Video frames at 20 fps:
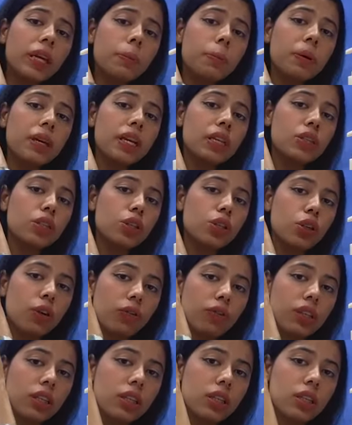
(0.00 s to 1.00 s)
many
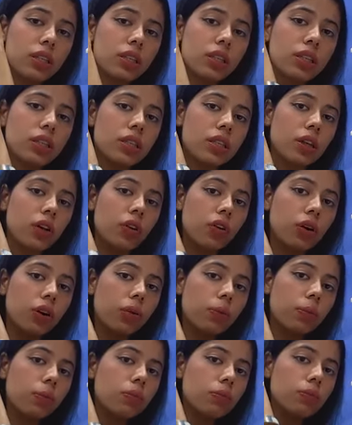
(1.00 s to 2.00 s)
pieces of this
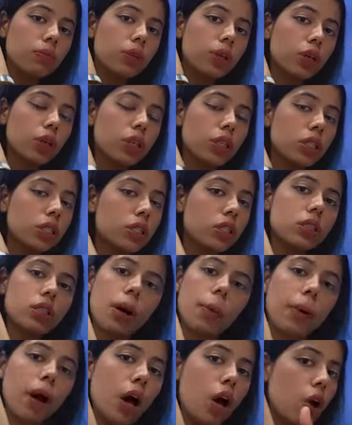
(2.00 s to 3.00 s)
year because
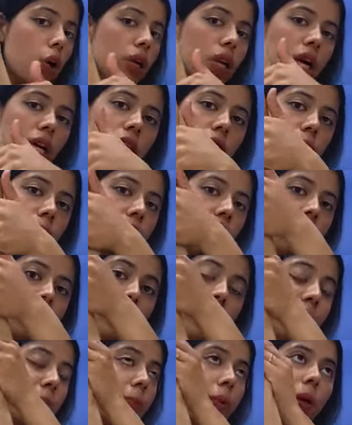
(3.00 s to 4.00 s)
somehow it has
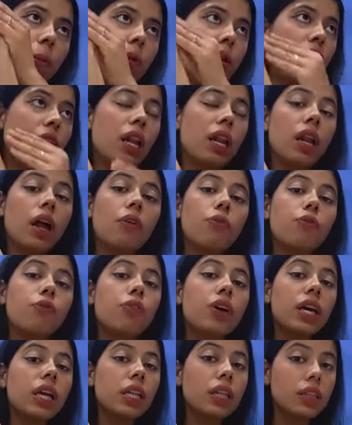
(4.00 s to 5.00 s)
been like people are
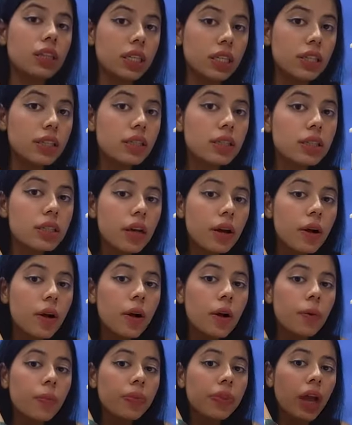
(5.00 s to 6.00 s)
loving this.
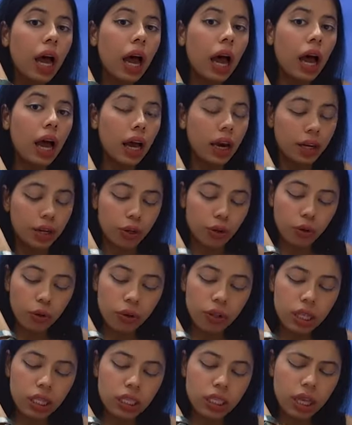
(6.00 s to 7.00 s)
And you
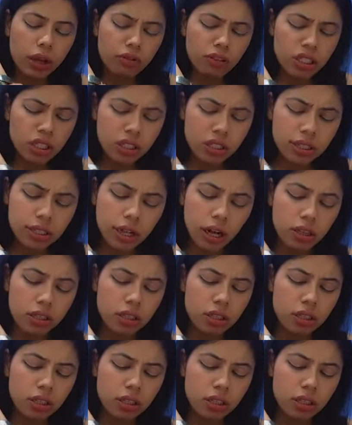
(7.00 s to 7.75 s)
know, there was this